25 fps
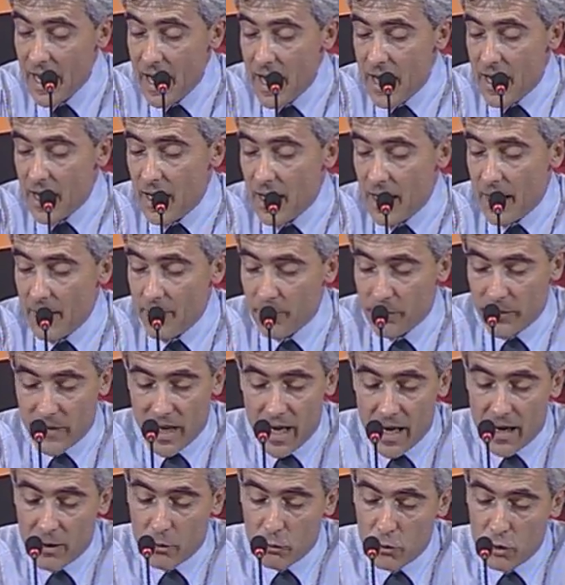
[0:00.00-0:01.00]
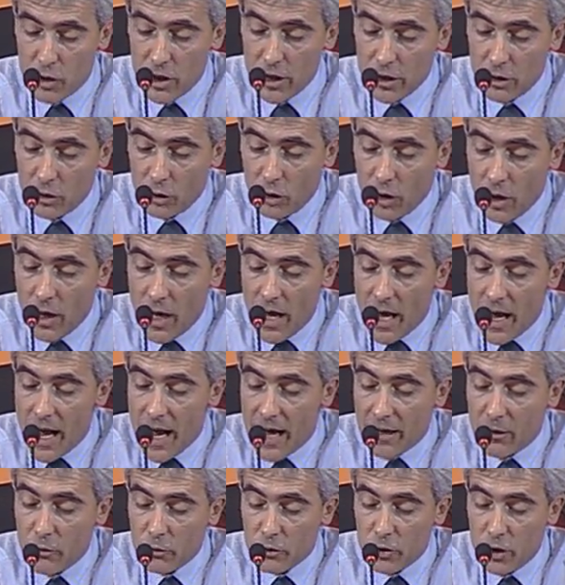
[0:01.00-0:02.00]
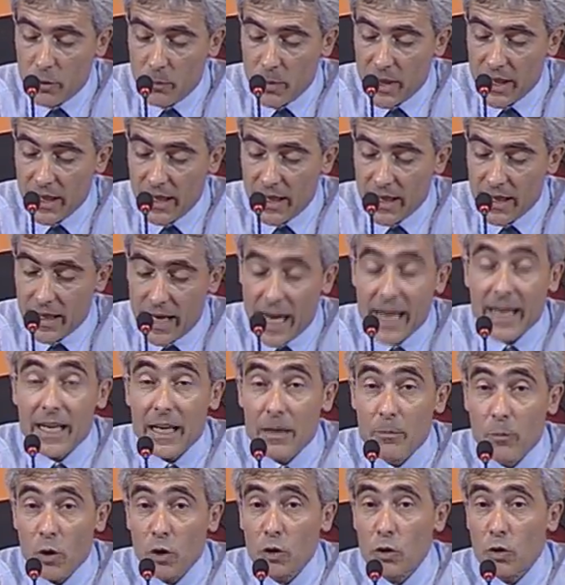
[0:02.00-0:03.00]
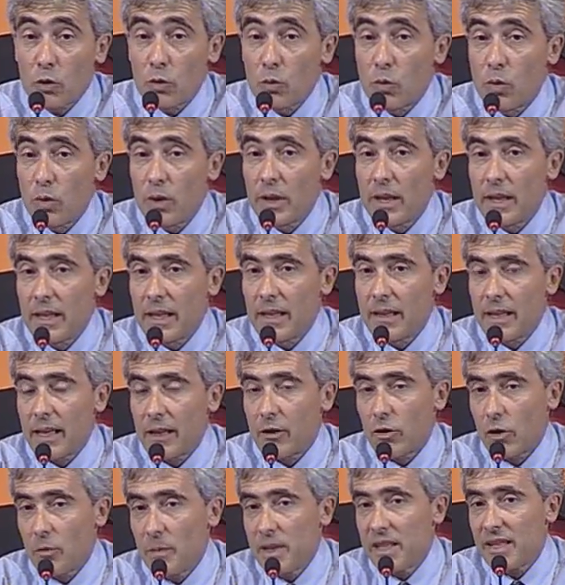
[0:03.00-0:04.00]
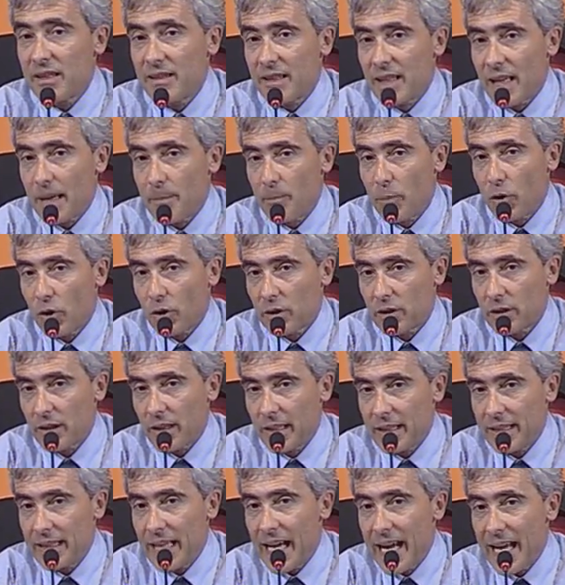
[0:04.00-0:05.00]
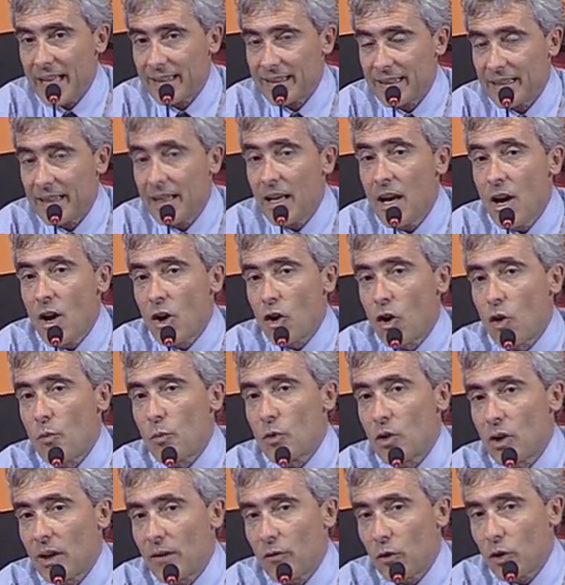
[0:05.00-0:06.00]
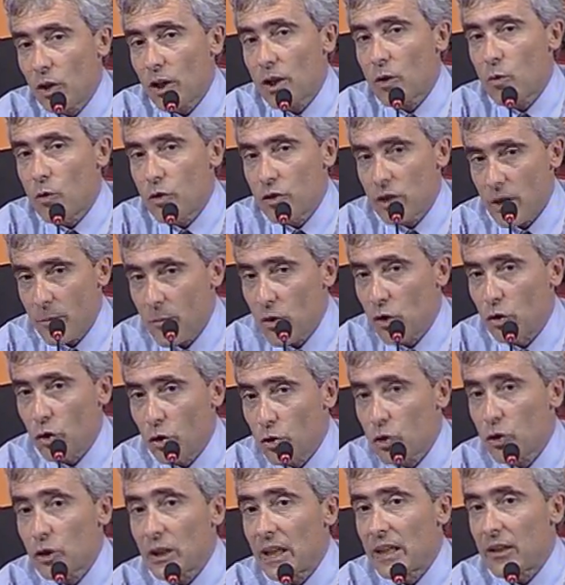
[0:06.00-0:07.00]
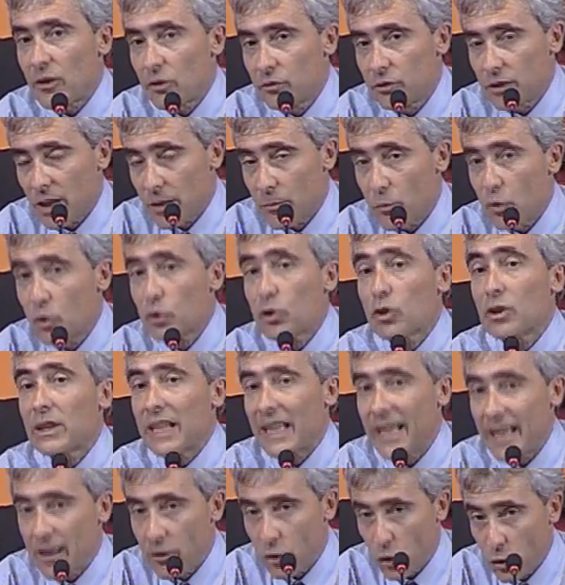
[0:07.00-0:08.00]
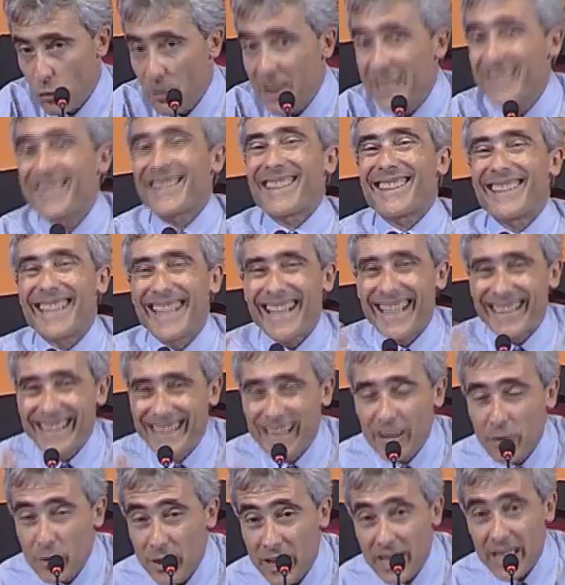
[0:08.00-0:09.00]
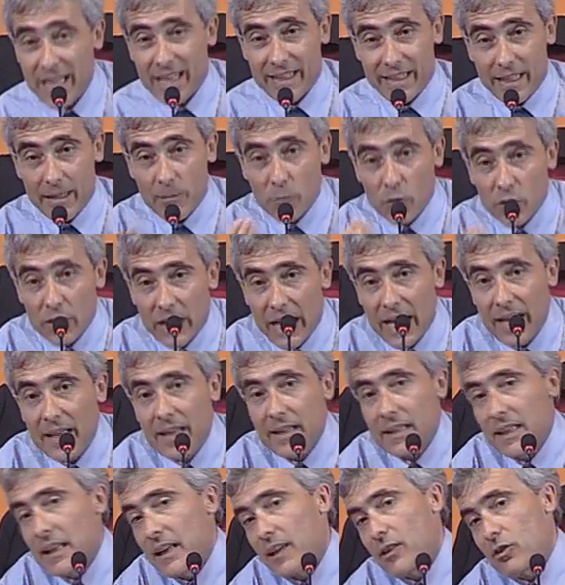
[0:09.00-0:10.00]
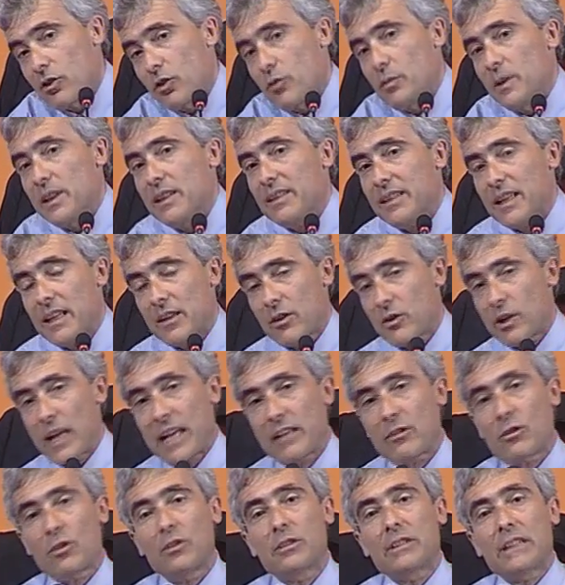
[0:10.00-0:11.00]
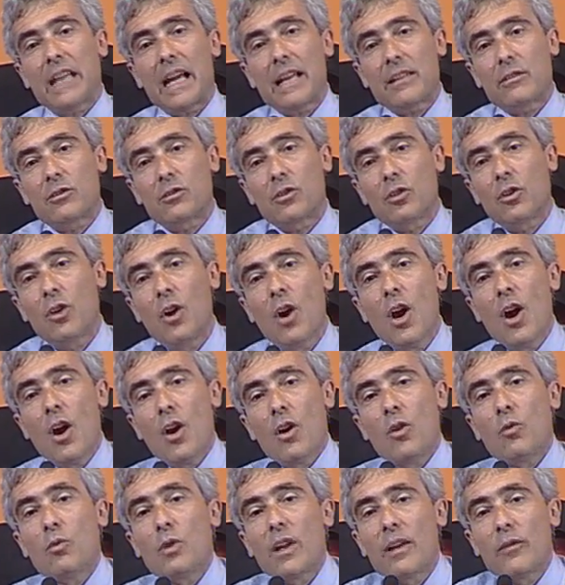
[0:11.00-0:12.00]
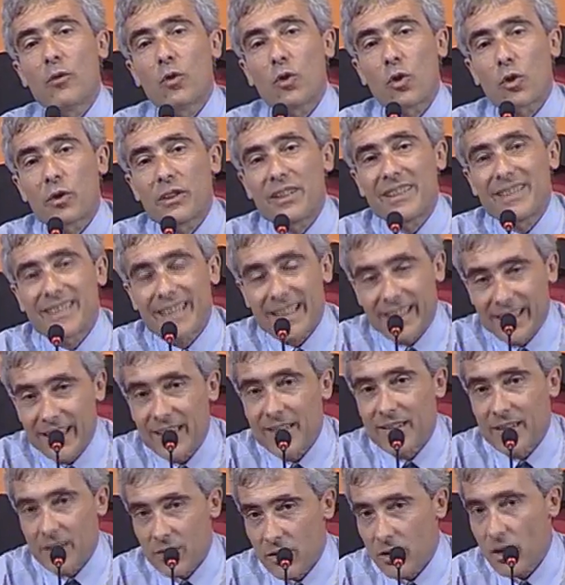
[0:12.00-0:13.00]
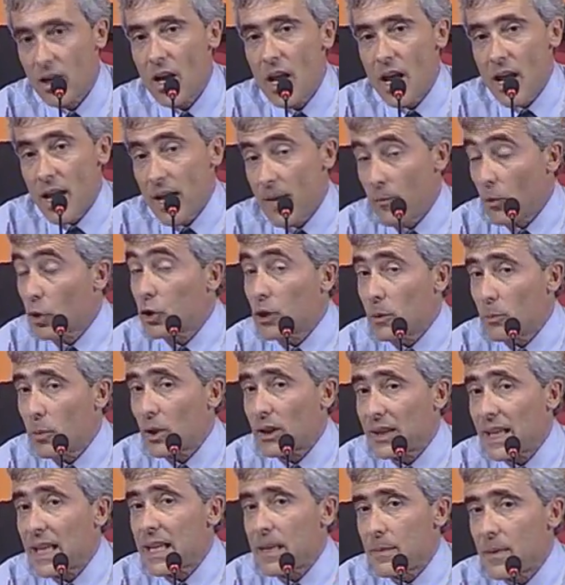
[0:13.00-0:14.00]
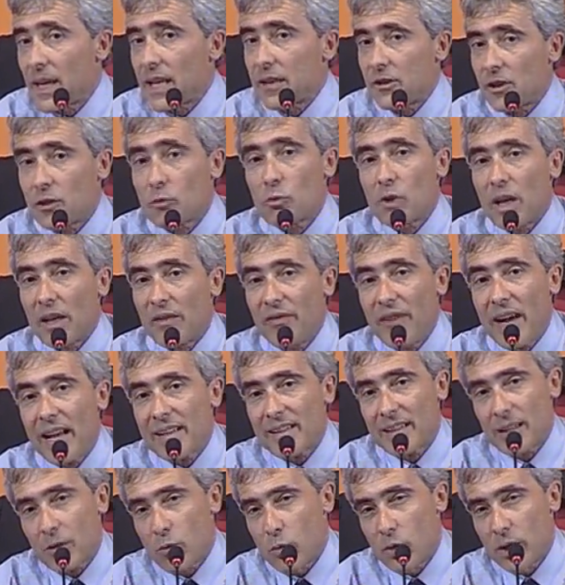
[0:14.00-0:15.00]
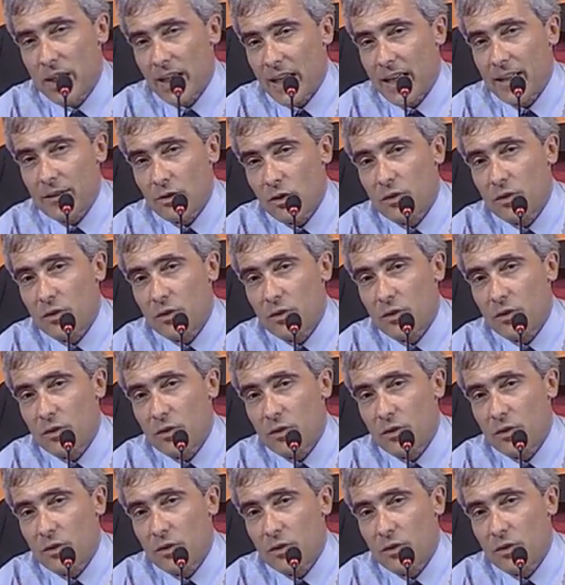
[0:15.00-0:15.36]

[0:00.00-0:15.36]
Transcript: Heckman's work has been a guidance for all of us. He also focused uh, uh, on uh, data, saying that it is necessary to have also the theoretical work of economists, and this